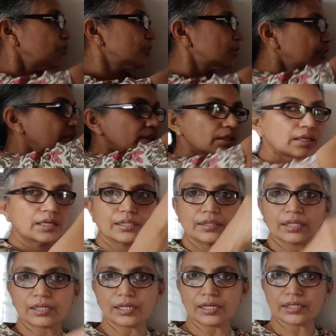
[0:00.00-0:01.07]
Can you see?
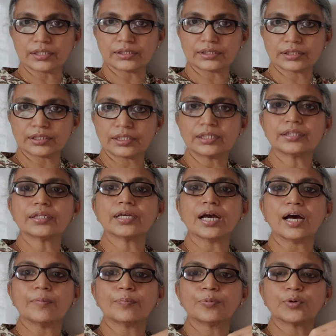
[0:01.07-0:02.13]
The current in
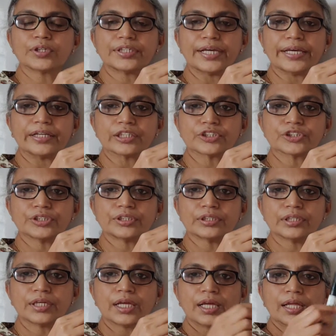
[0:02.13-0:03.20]
the upward direction.
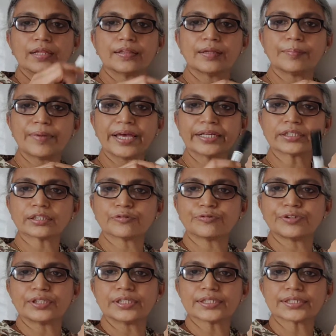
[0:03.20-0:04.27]
The magnetic
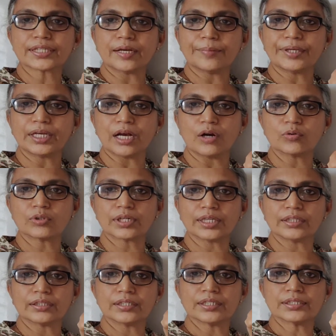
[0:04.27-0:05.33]
field is coming out
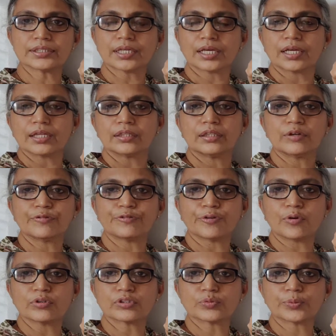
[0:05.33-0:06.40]
like this. The
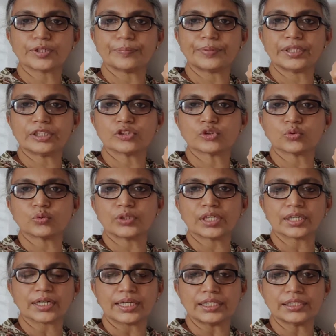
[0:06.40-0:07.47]
force will be to
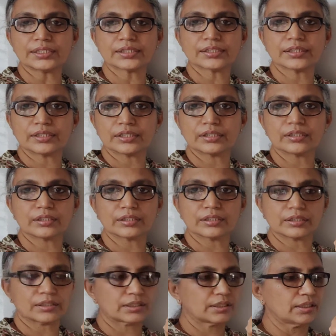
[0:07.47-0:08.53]
the right
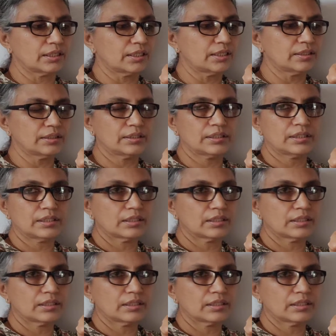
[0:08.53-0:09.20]
here